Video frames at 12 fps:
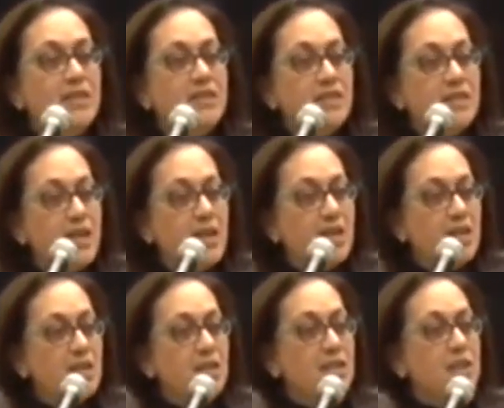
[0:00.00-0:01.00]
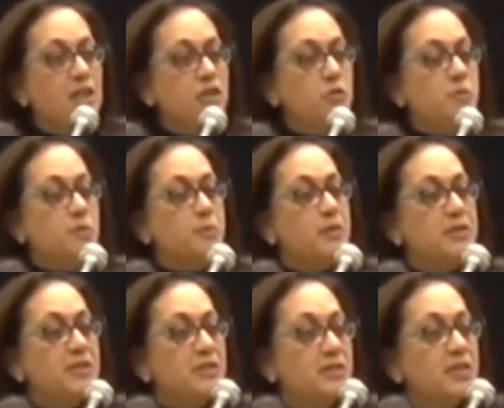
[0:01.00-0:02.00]
And today, Egypt's
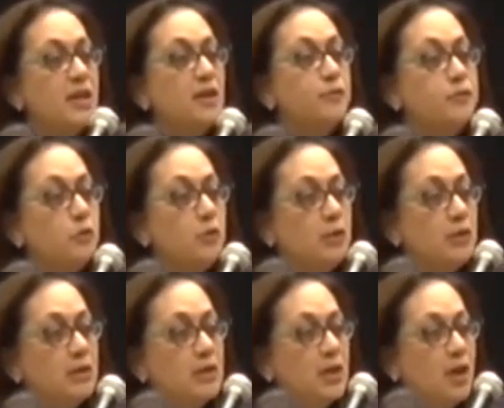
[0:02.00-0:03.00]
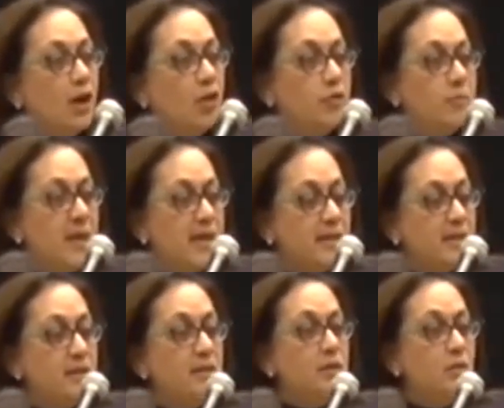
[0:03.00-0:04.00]
prisons are full of
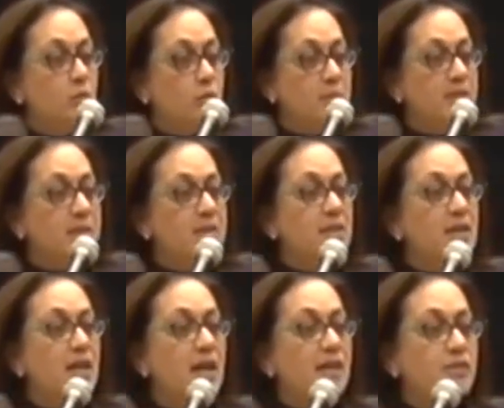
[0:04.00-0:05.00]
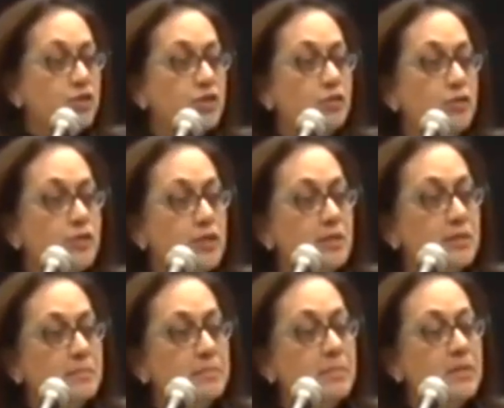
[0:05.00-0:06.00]
men, women, and
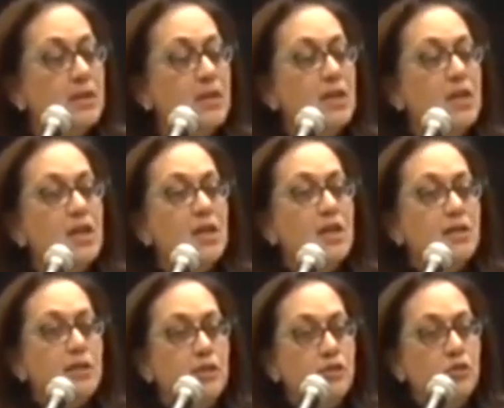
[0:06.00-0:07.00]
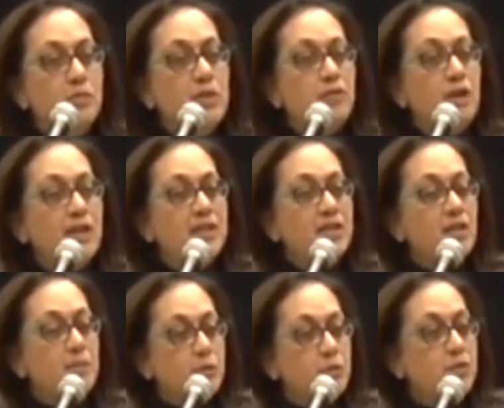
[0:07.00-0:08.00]
children. The human rights
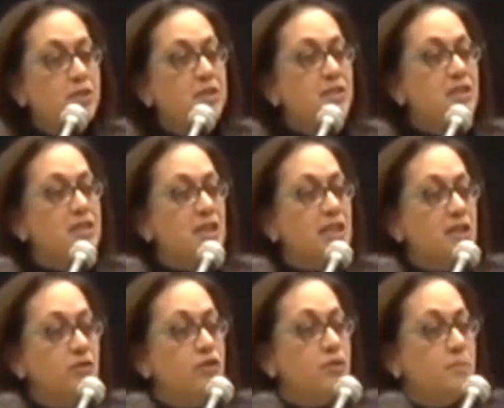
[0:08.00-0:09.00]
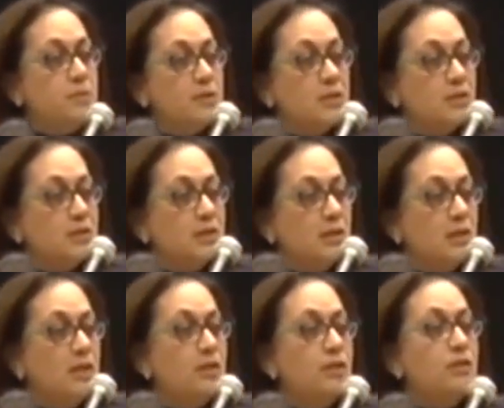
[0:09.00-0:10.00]
abuses in Egypt
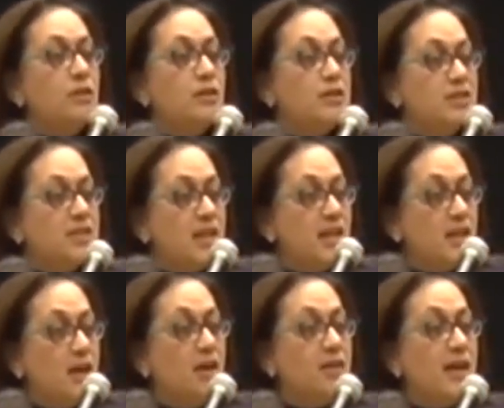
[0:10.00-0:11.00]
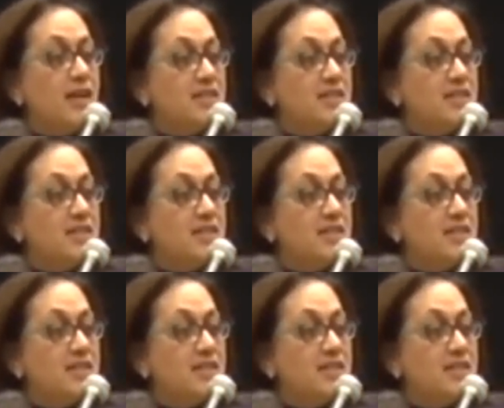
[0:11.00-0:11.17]
today are